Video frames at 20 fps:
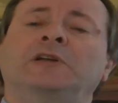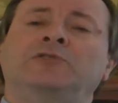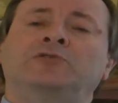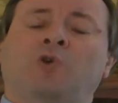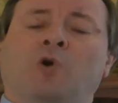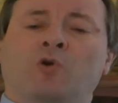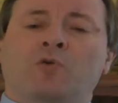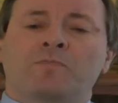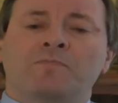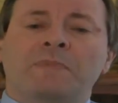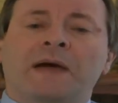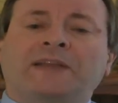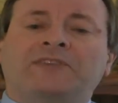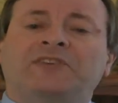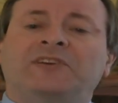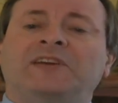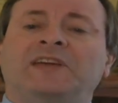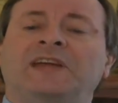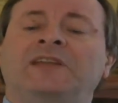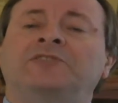
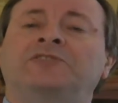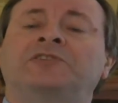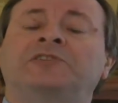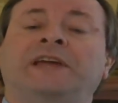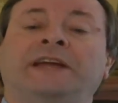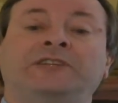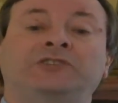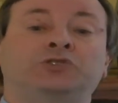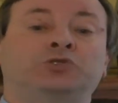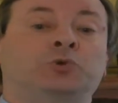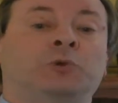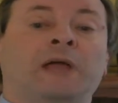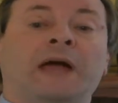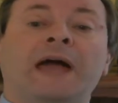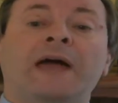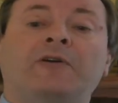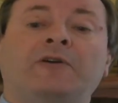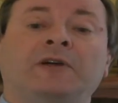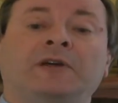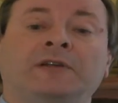dogmatic intellectual
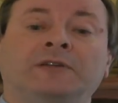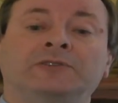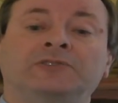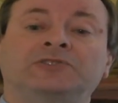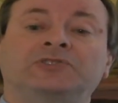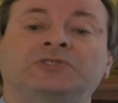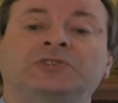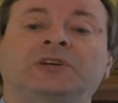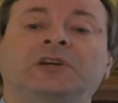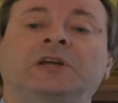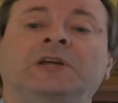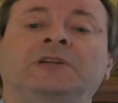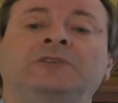arrogance